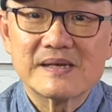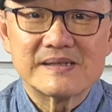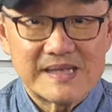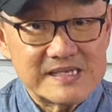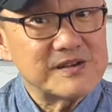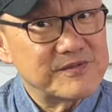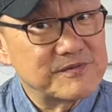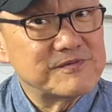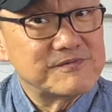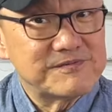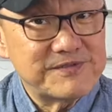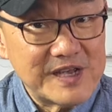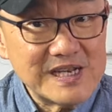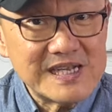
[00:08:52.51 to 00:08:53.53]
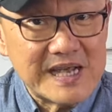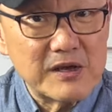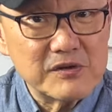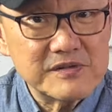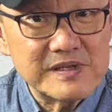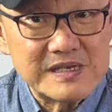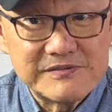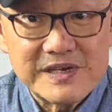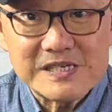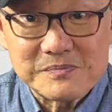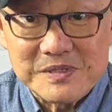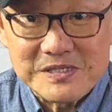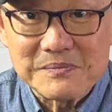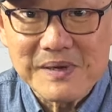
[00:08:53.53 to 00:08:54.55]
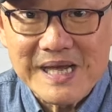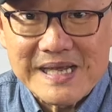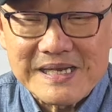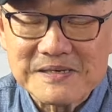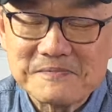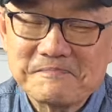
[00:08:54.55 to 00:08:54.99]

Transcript: that's a fairly healthy investment to make.